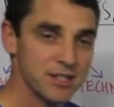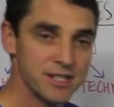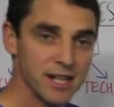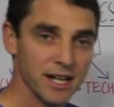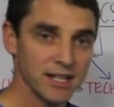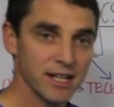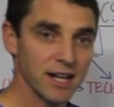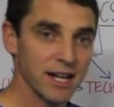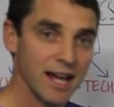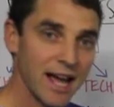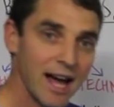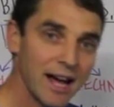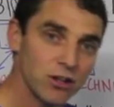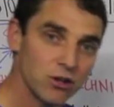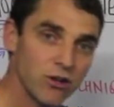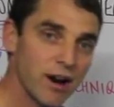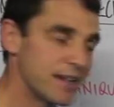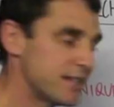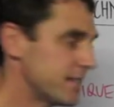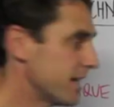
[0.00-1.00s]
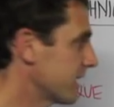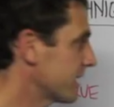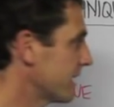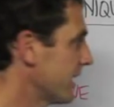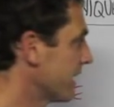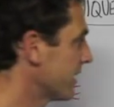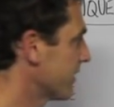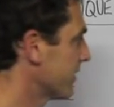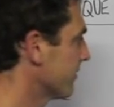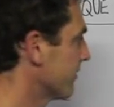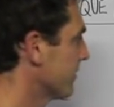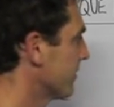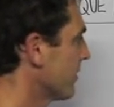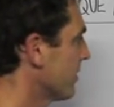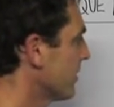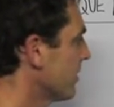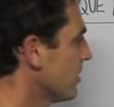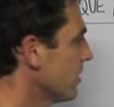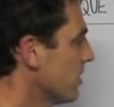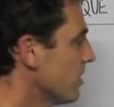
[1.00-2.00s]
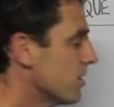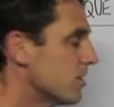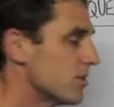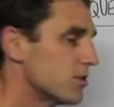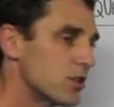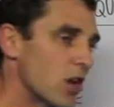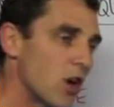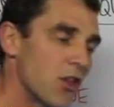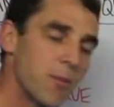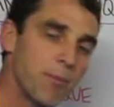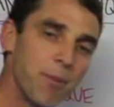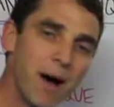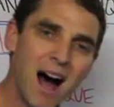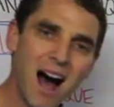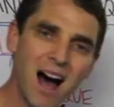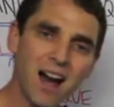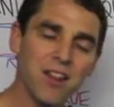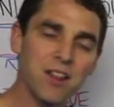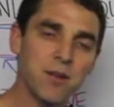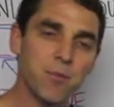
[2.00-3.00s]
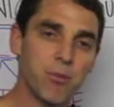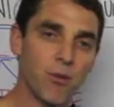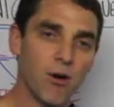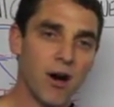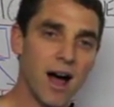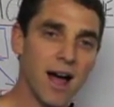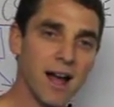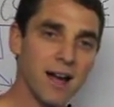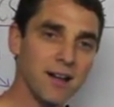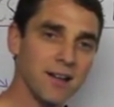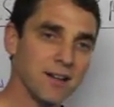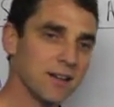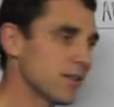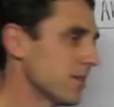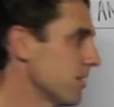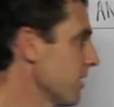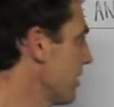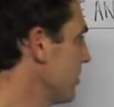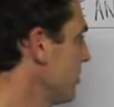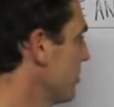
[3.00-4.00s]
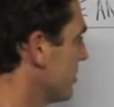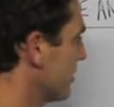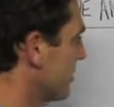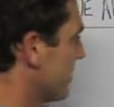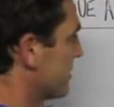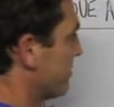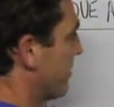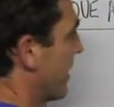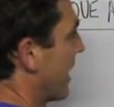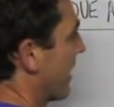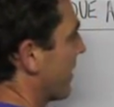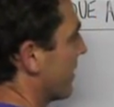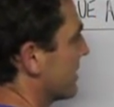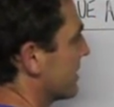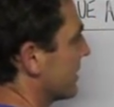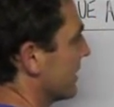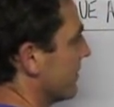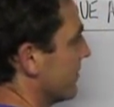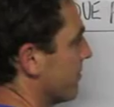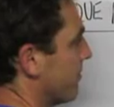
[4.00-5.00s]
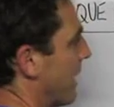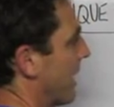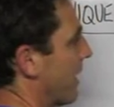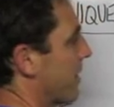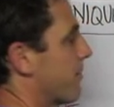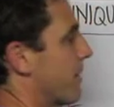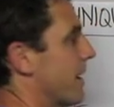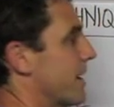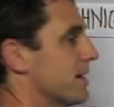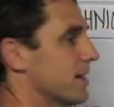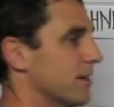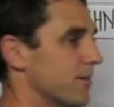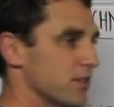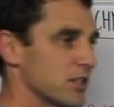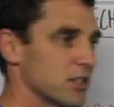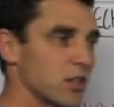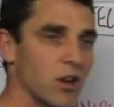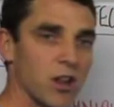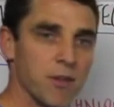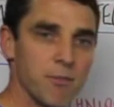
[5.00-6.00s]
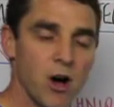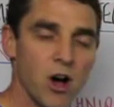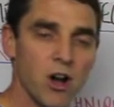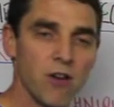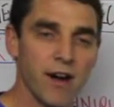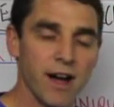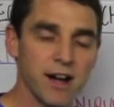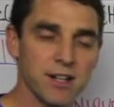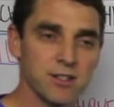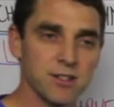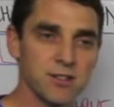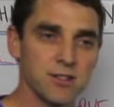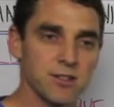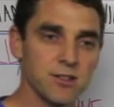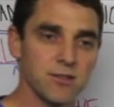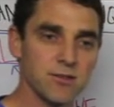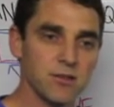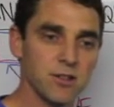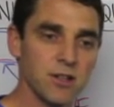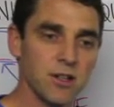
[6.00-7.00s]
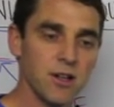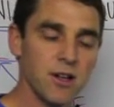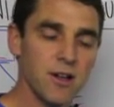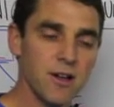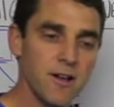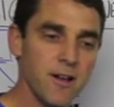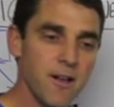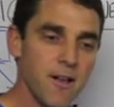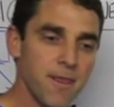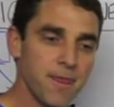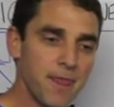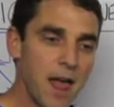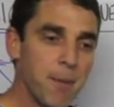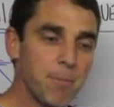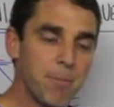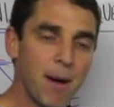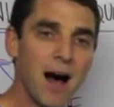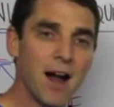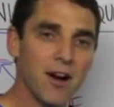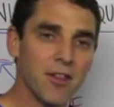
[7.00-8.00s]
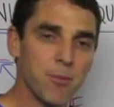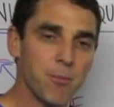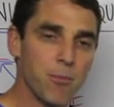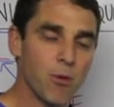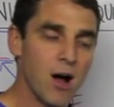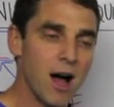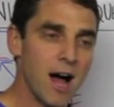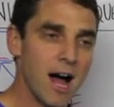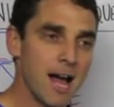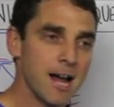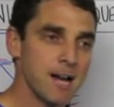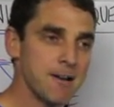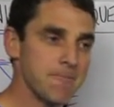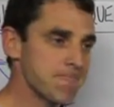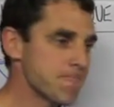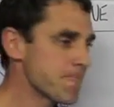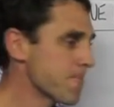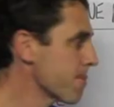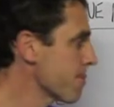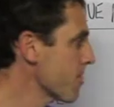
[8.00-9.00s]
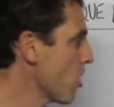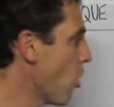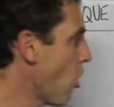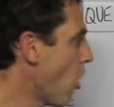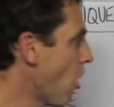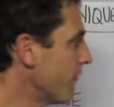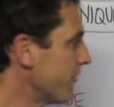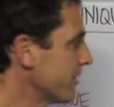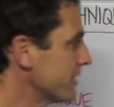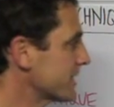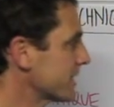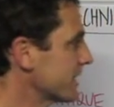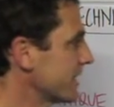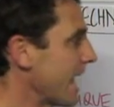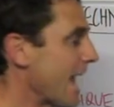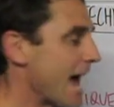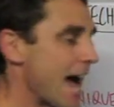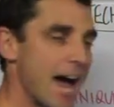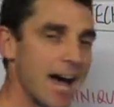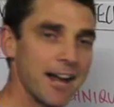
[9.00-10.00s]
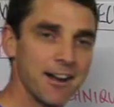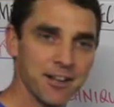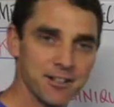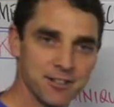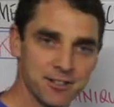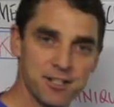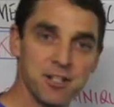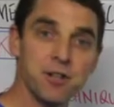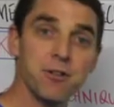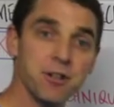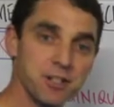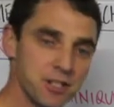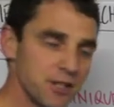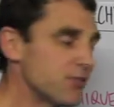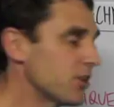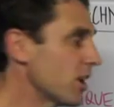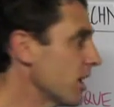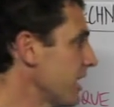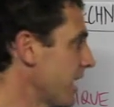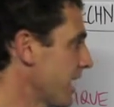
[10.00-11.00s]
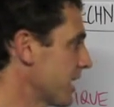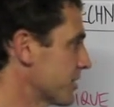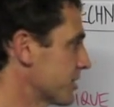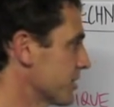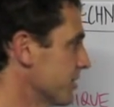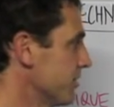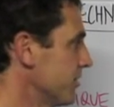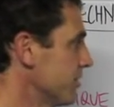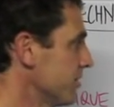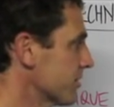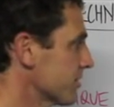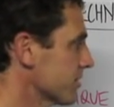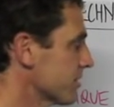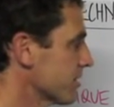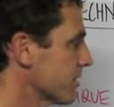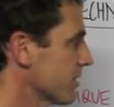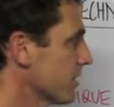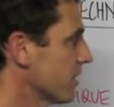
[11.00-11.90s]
with technique, had great technique. So the part of the brain, and usually this part of the brain delivers a lot of the motor actions, that part of the brain obviously had a series of connections